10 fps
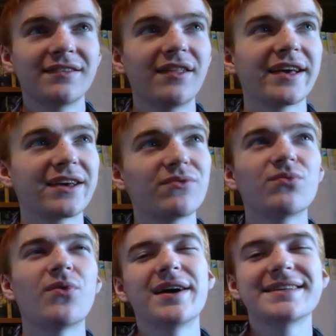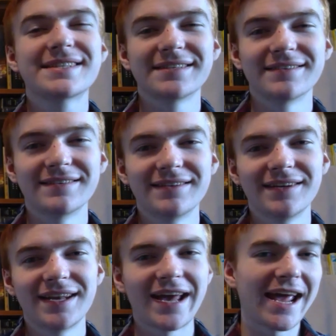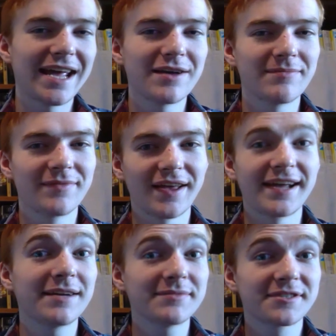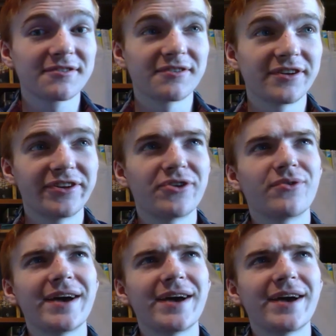like, why isn't Ham the hamster, you know,